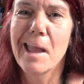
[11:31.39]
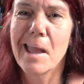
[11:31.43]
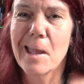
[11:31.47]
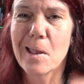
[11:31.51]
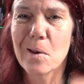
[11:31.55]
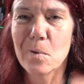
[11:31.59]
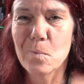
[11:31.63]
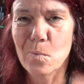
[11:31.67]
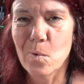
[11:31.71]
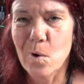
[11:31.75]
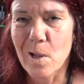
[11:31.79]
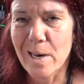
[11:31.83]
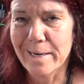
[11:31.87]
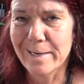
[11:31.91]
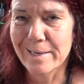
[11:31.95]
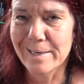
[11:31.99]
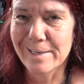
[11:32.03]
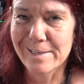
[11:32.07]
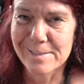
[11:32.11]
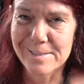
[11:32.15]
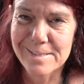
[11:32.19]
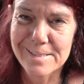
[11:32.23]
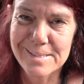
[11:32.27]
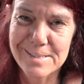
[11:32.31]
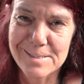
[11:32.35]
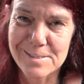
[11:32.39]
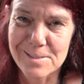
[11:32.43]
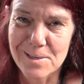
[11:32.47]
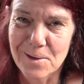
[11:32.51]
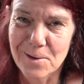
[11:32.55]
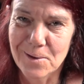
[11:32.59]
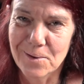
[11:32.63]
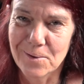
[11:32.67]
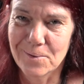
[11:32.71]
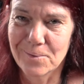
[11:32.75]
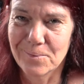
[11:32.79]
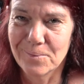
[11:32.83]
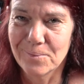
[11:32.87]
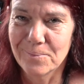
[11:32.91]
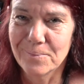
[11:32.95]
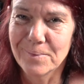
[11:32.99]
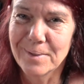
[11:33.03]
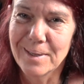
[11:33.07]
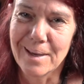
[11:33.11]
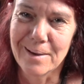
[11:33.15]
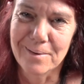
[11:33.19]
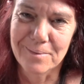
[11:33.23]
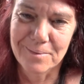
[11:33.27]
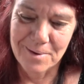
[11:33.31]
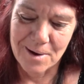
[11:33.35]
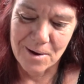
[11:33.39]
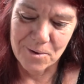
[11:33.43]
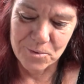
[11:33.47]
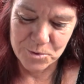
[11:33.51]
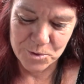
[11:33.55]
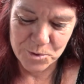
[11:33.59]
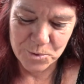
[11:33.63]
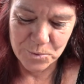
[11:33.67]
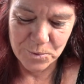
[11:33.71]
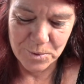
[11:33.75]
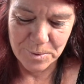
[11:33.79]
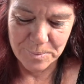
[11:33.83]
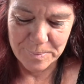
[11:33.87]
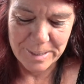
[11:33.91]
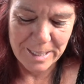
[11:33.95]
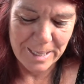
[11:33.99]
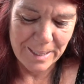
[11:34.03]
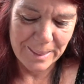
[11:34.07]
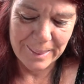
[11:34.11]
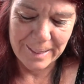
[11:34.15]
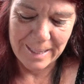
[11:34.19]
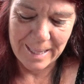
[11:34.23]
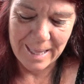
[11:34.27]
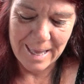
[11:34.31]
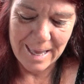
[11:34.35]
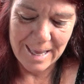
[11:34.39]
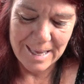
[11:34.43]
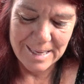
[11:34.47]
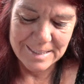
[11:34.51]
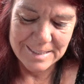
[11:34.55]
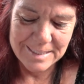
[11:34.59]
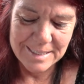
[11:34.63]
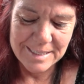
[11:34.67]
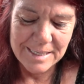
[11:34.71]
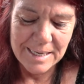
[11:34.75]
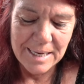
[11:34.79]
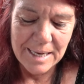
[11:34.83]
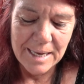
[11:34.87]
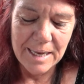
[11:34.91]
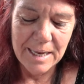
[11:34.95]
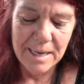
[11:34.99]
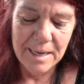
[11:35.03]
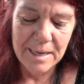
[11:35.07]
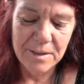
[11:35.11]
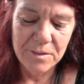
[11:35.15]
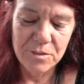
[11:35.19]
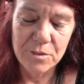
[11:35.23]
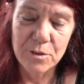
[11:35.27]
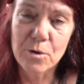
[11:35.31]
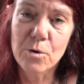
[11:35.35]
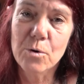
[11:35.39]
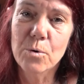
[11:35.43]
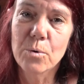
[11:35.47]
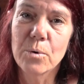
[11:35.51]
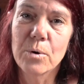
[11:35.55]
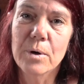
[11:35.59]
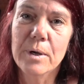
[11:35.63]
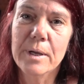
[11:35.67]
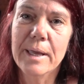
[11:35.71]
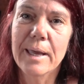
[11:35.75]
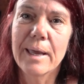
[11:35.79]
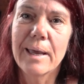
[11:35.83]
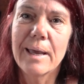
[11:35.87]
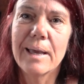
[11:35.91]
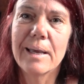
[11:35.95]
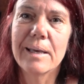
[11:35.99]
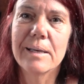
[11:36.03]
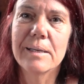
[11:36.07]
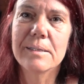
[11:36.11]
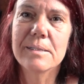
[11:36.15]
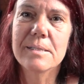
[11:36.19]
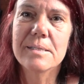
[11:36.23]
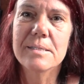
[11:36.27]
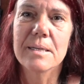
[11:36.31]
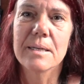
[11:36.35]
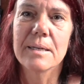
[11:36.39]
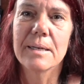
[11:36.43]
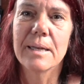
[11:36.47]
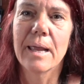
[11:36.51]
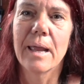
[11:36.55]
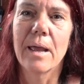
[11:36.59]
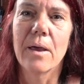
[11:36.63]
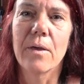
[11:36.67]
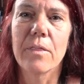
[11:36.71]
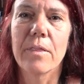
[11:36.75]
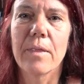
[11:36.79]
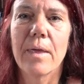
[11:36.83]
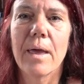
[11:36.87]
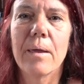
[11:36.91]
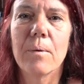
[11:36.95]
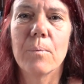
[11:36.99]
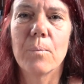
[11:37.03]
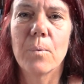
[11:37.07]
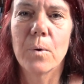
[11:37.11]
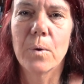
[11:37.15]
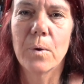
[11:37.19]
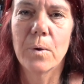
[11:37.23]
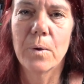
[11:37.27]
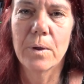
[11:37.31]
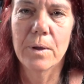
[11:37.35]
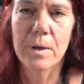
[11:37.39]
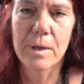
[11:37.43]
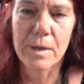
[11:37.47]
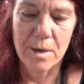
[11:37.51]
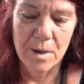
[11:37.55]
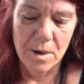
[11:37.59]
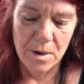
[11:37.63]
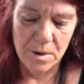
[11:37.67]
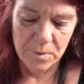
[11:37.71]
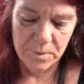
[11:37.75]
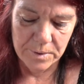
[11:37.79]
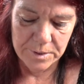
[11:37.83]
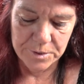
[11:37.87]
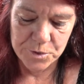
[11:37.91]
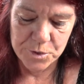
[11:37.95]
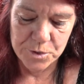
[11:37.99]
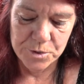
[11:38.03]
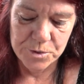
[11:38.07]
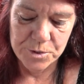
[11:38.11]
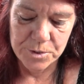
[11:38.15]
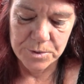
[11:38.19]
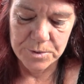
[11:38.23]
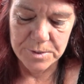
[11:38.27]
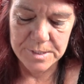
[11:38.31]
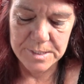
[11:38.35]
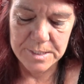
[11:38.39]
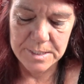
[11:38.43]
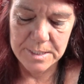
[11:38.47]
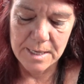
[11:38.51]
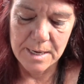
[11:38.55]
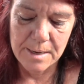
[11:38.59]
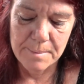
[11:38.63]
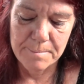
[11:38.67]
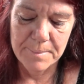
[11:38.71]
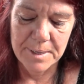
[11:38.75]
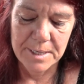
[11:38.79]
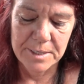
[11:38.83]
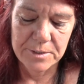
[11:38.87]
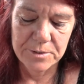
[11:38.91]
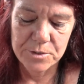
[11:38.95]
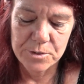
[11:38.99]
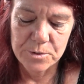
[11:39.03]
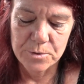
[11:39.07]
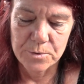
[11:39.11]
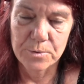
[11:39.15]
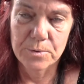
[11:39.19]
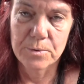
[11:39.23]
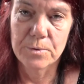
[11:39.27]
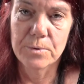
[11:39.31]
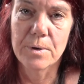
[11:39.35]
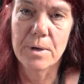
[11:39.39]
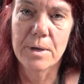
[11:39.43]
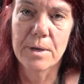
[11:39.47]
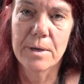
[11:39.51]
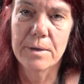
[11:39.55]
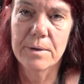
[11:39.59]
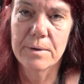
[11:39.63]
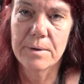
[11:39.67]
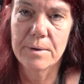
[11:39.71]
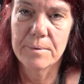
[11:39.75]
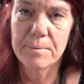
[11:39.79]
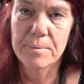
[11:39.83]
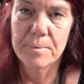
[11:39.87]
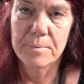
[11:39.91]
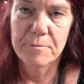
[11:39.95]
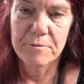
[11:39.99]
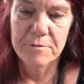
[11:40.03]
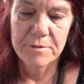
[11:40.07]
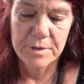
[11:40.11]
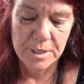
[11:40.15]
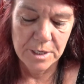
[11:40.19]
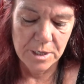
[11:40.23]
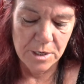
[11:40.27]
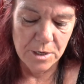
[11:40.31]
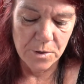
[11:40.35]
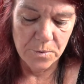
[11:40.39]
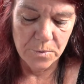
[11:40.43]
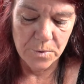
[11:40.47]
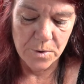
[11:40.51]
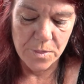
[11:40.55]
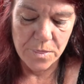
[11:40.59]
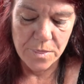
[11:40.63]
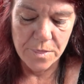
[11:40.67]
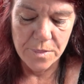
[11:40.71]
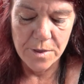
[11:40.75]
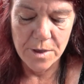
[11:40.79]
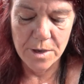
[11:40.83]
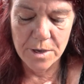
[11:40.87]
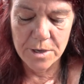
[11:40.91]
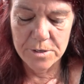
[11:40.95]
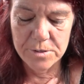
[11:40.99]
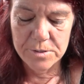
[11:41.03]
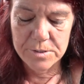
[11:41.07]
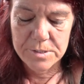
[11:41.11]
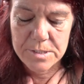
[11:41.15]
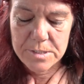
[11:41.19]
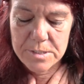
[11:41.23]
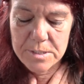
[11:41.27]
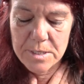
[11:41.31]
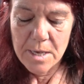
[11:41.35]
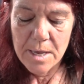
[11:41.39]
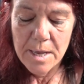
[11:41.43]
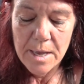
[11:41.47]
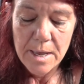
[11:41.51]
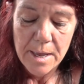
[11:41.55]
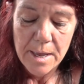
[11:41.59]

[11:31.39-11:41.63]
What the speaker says: and oneness. So yeah, I'll talk about that. The court cards and how they work, I'll introduce them and do a video on those.